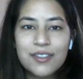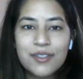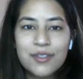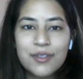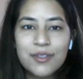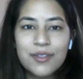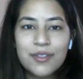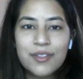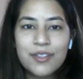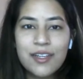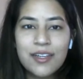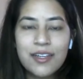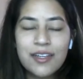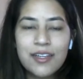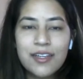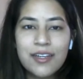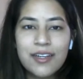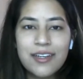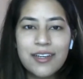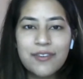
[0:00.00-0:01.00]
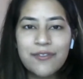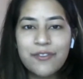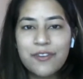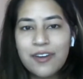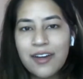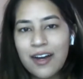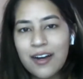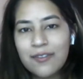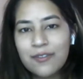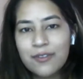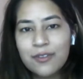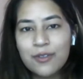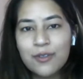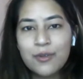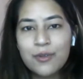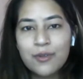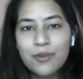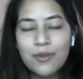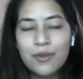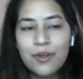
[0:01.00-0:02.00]
so like if you have
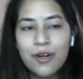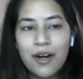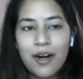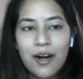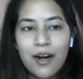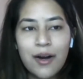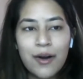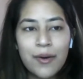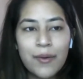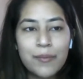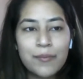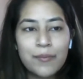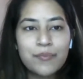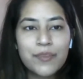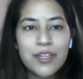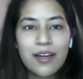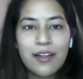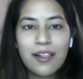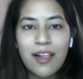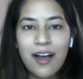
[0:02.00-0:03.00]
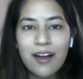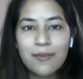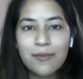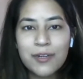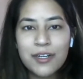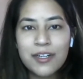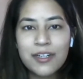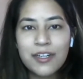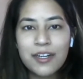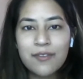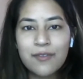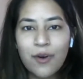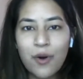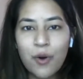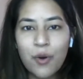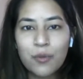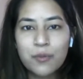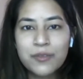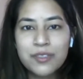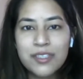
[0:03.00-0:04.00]
to um, elaborate
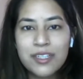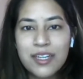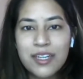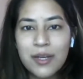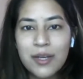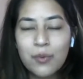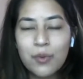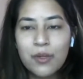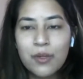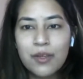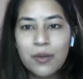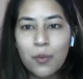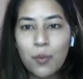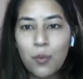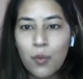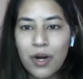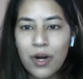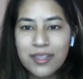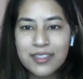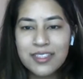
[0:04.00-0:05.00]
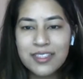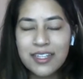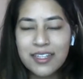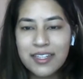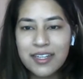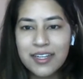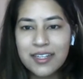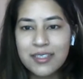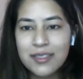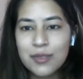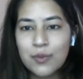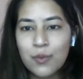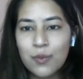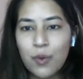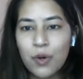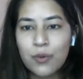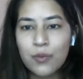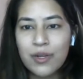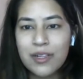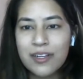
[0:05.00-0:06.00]
devops in one sentence
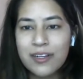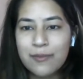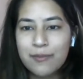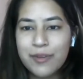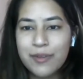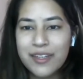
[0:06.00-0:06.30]
what will it